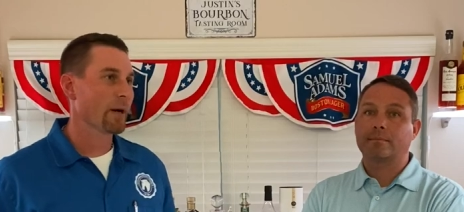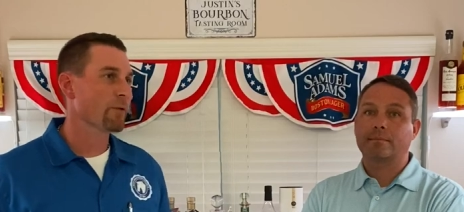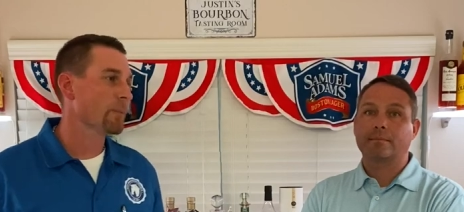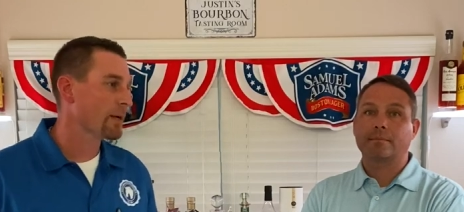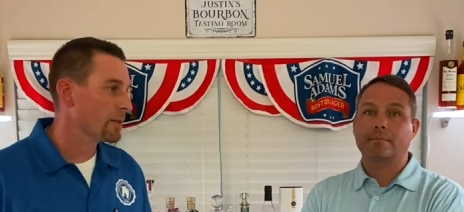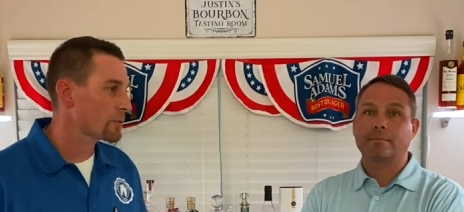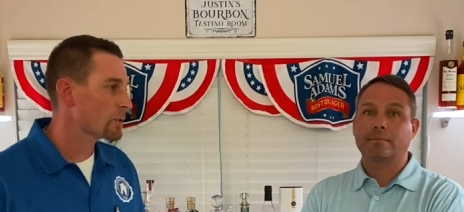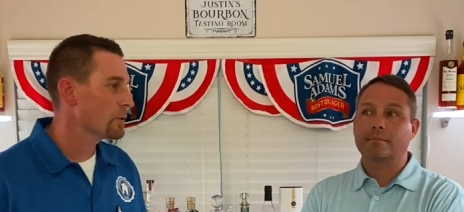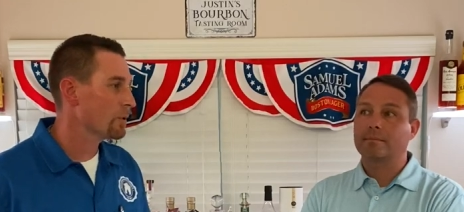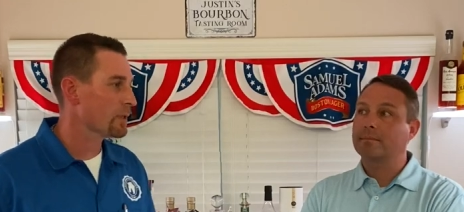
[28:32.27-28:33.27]
Speaker 1: everybody else was
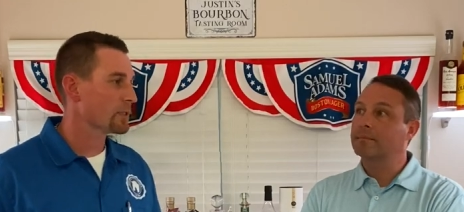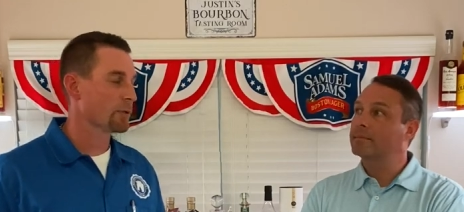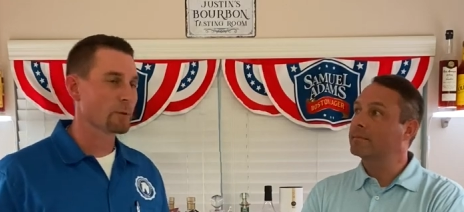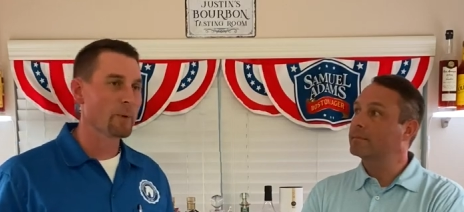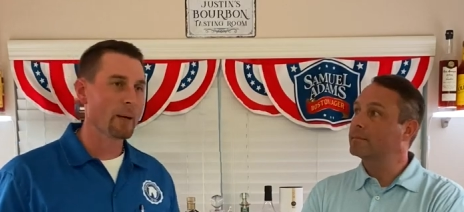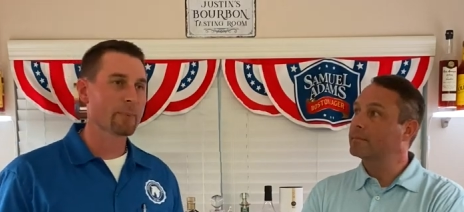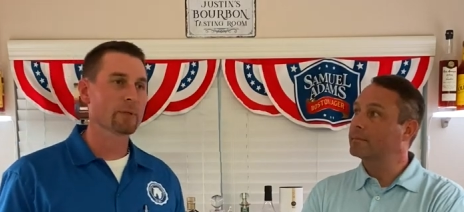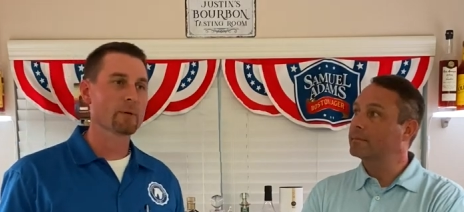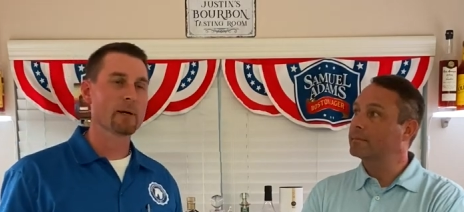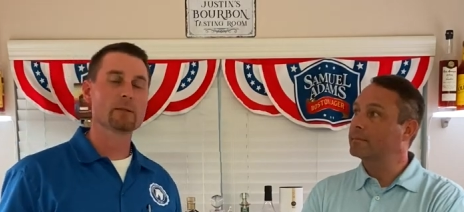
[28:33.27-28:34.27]
doing this and it was popular and
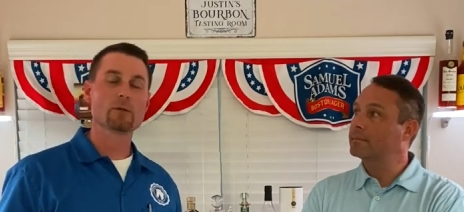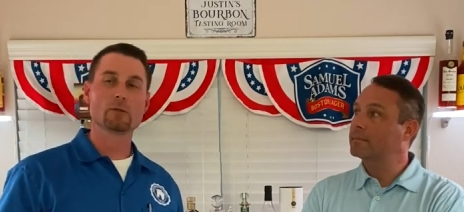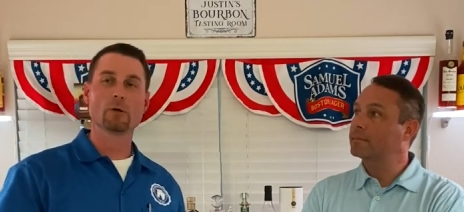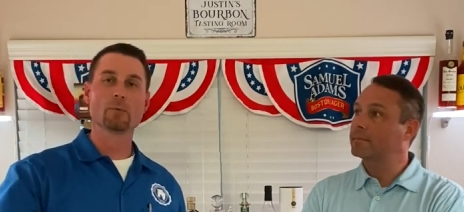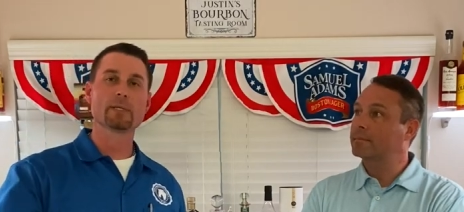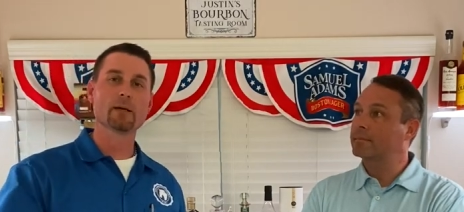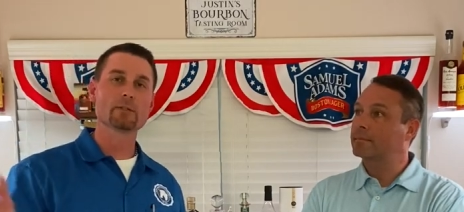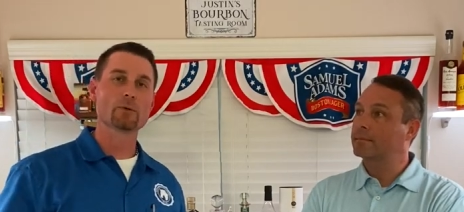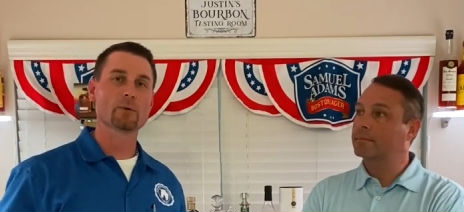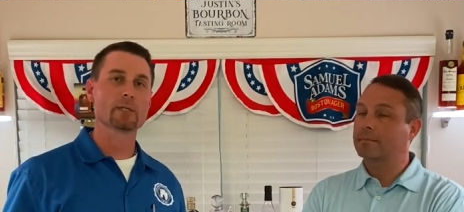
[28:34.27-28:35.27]
my local hometown
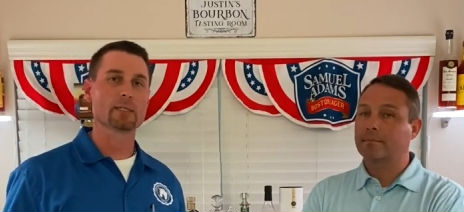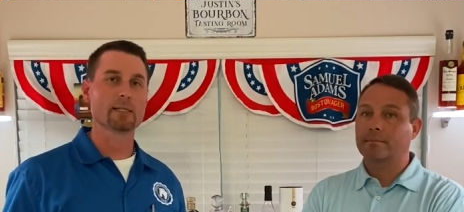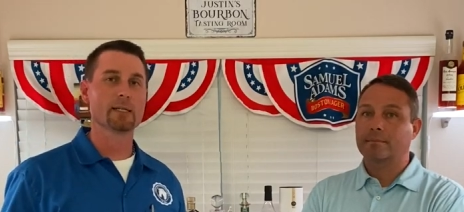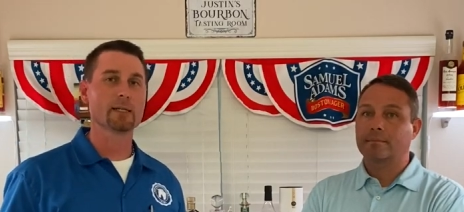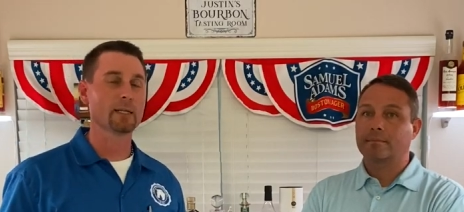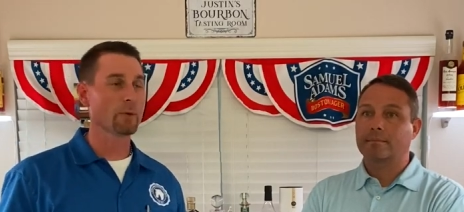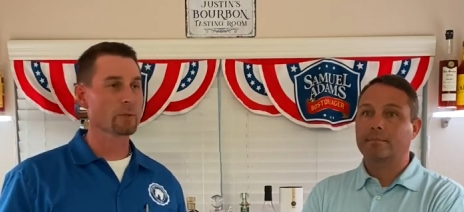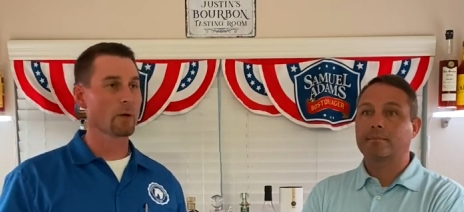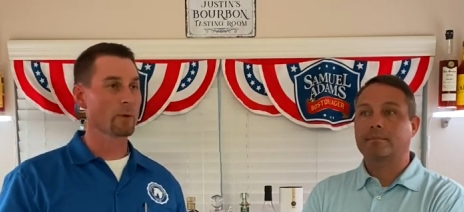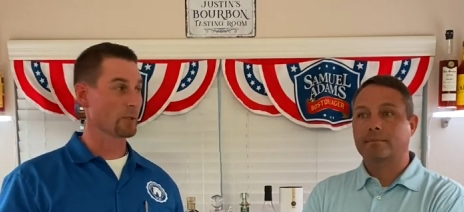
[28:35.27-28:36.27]
store doesn't get it and he was
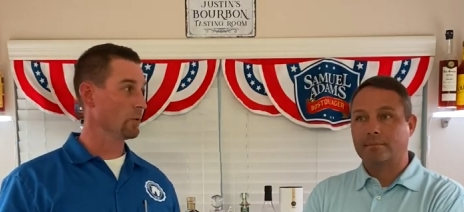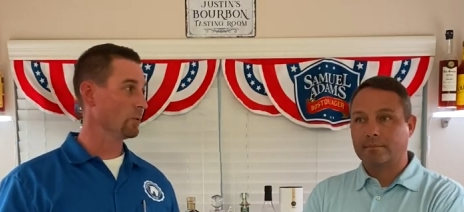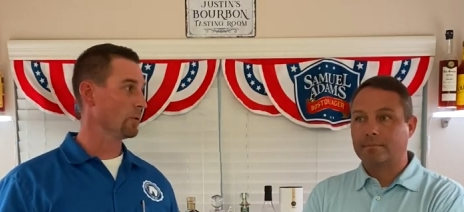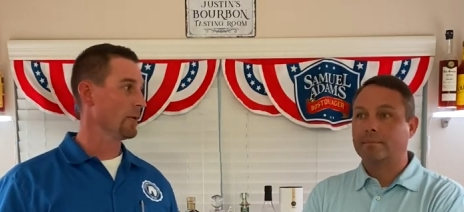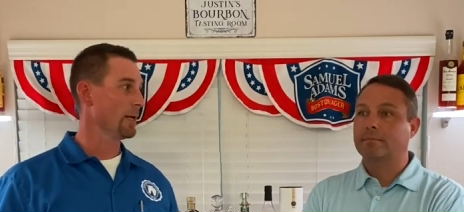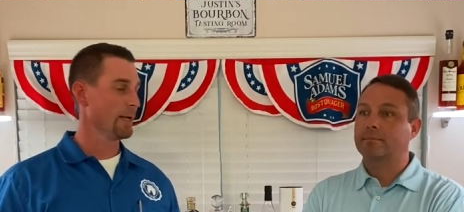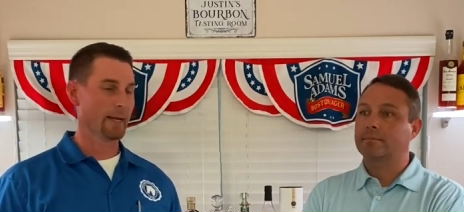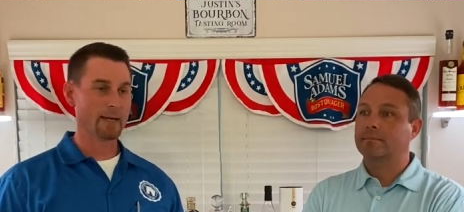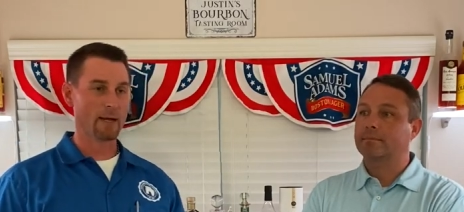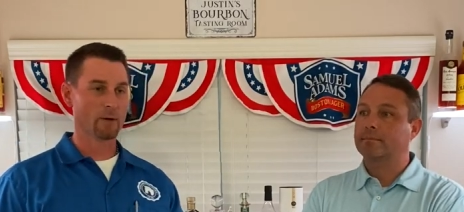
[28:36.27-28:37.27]
always cool and
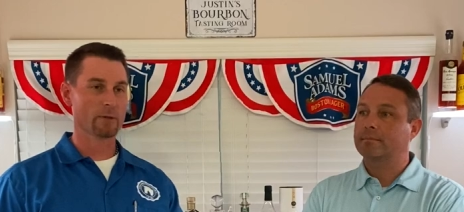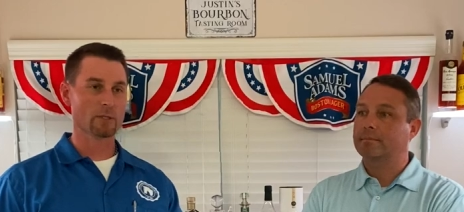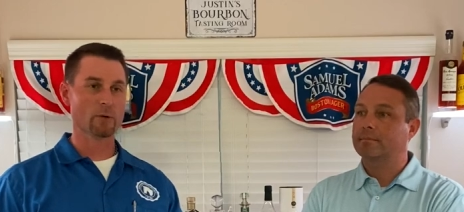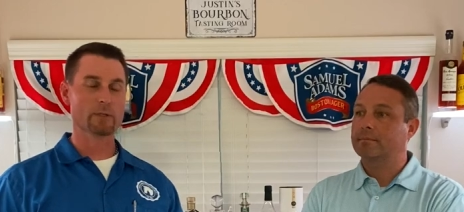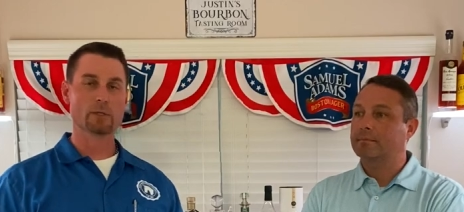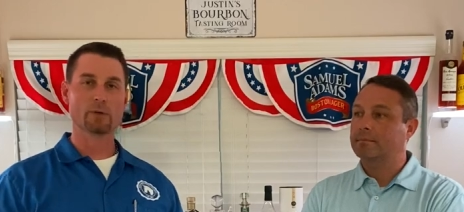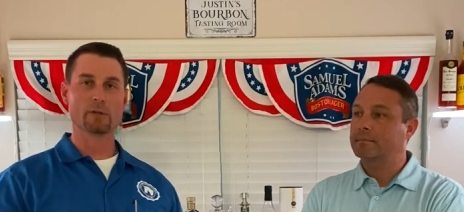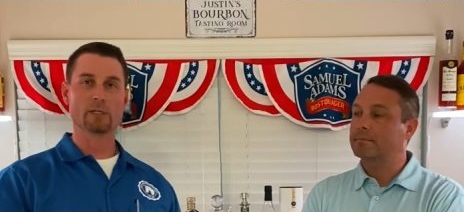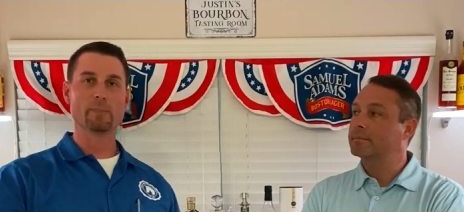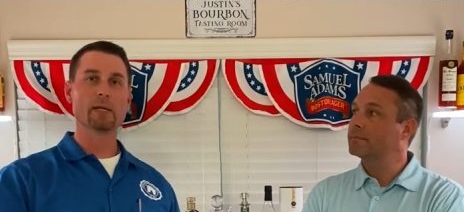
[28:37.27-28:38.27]
now it's always going to these
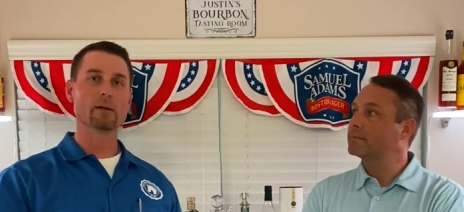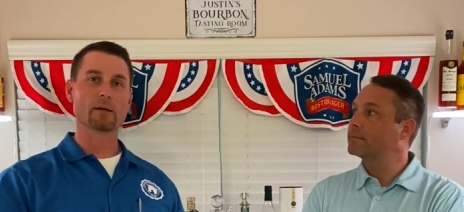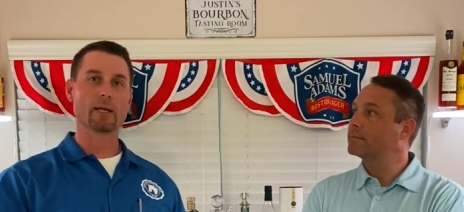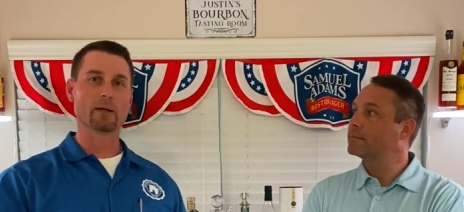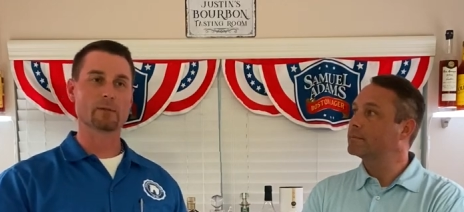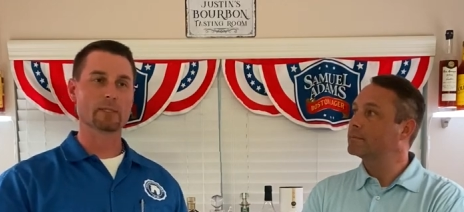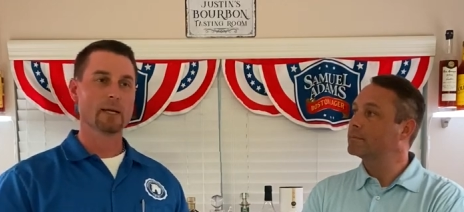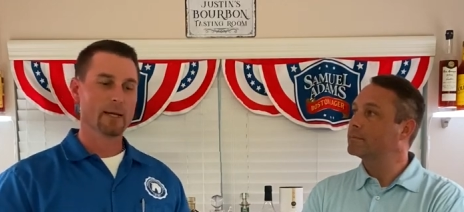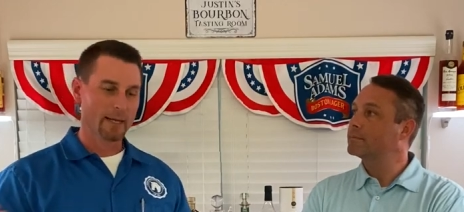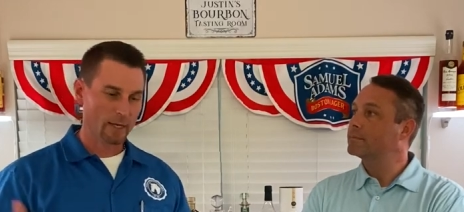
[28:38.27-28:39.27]
bigger accounts.
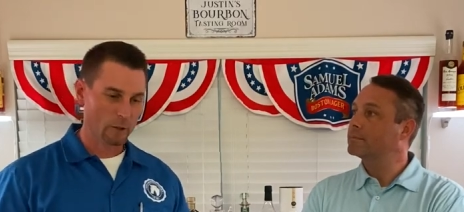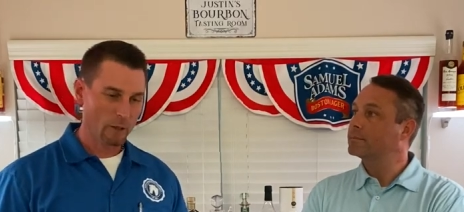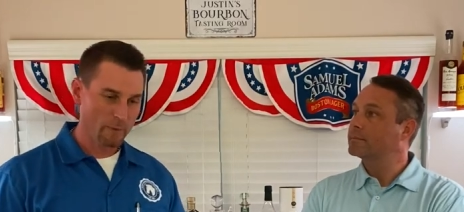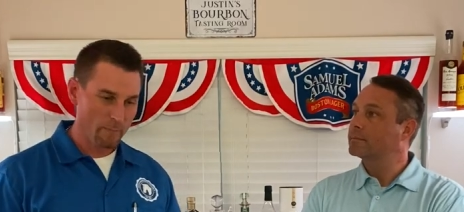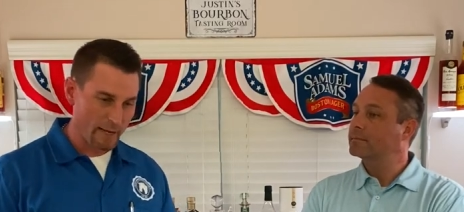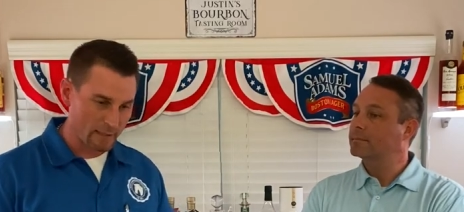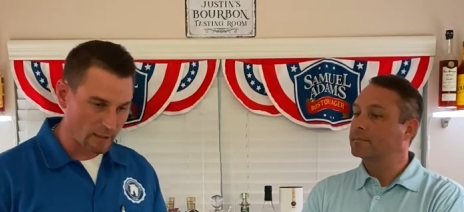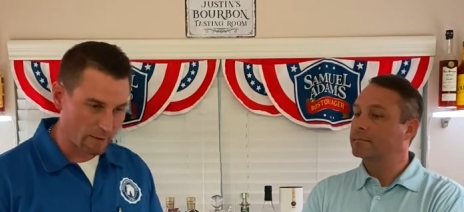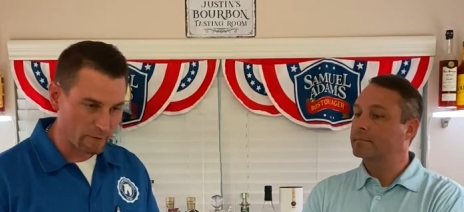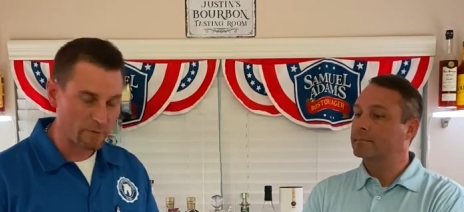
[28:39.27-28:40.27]
It could be based
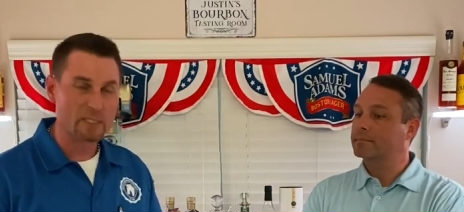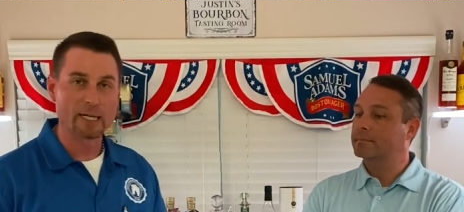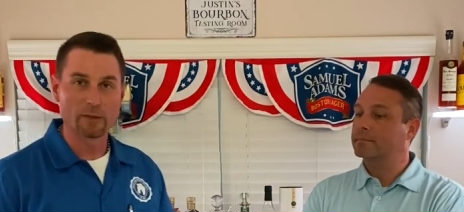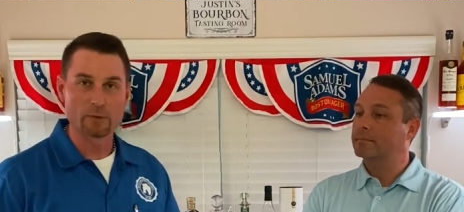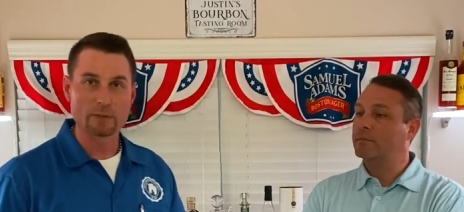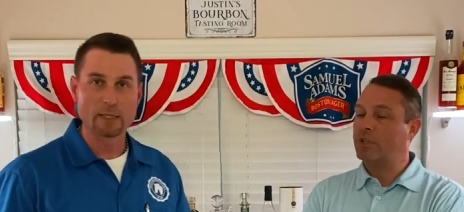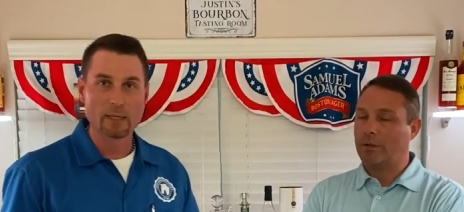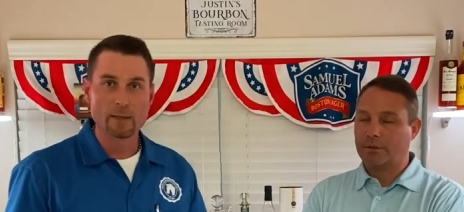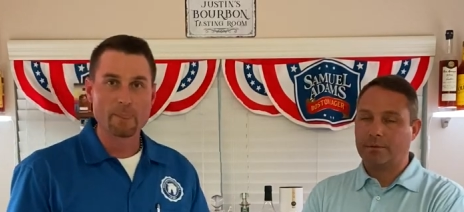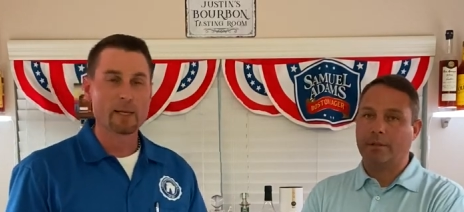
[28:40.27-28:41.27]
off of sales.
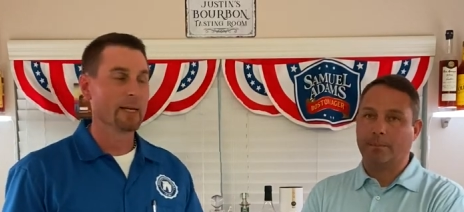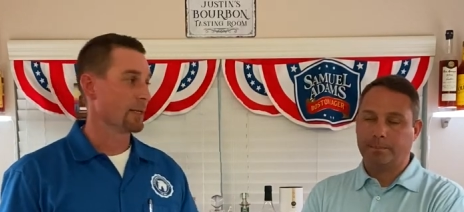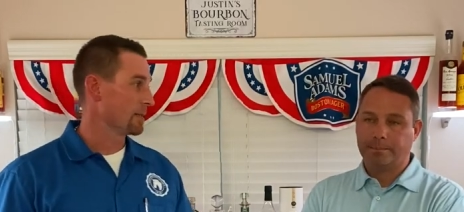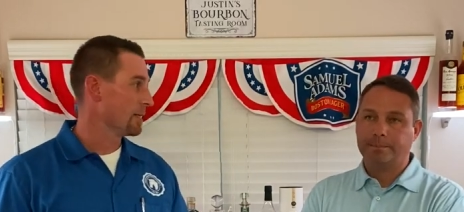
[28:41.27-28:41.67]
Sales. Yeah. And it,